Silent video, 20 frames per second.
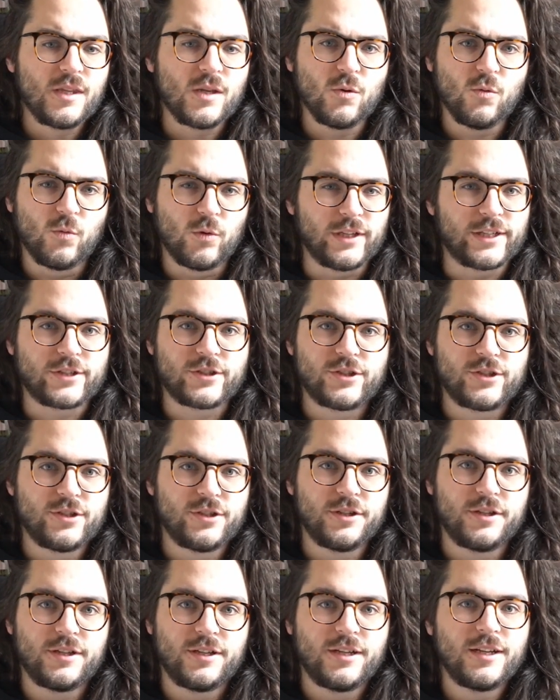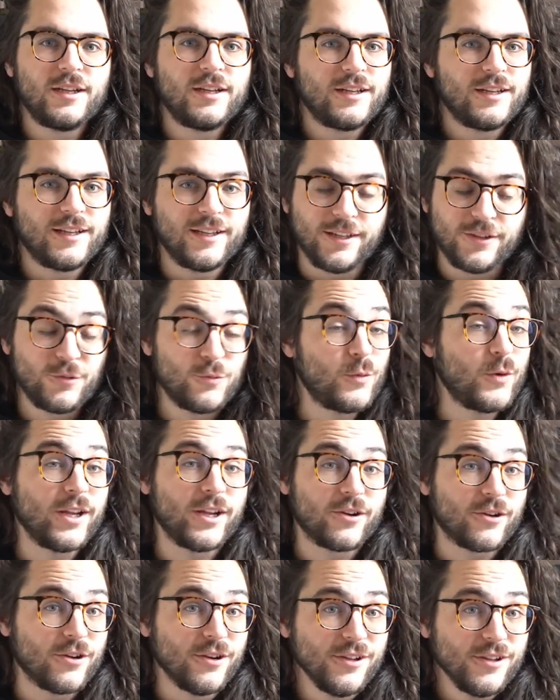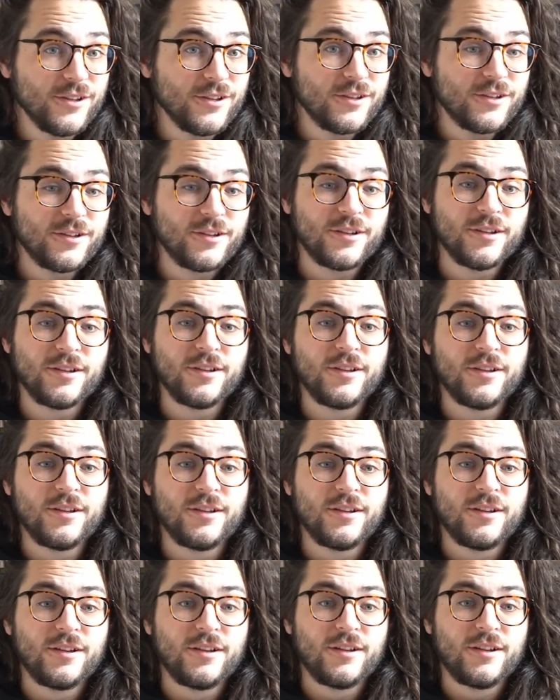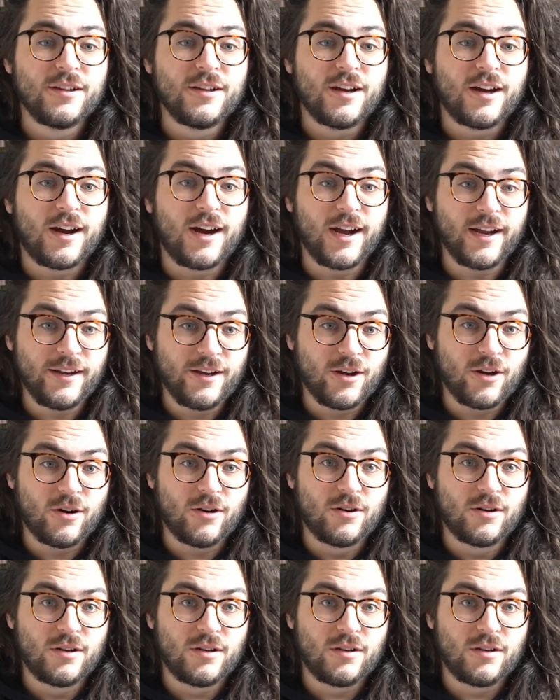which is weird. I know